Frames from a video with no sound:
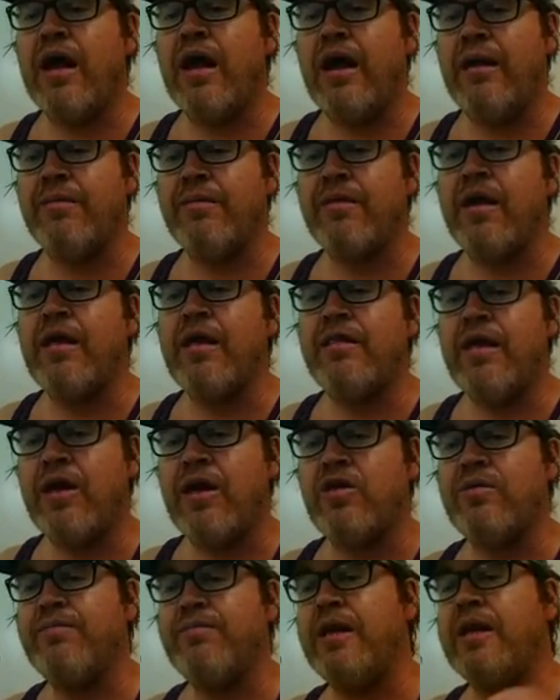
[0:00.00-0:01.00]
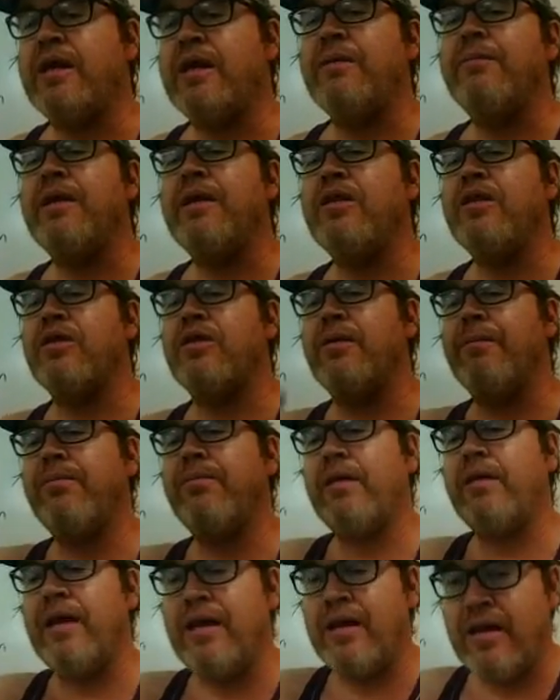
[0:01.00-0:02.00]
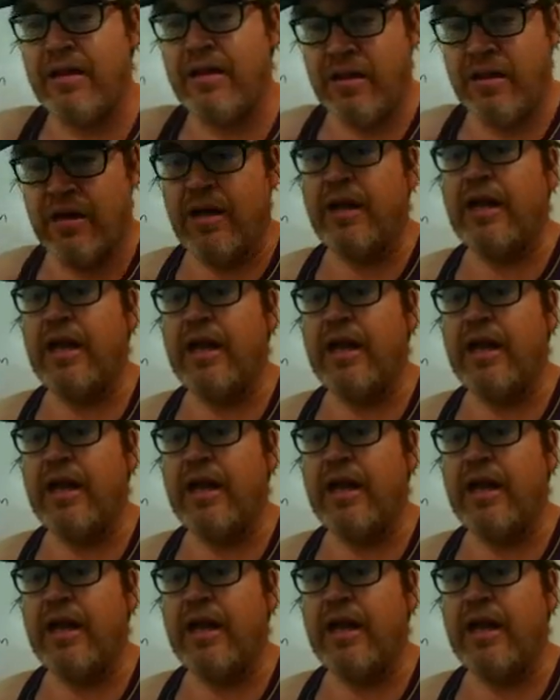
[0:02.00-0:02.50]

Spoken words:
that could be either completed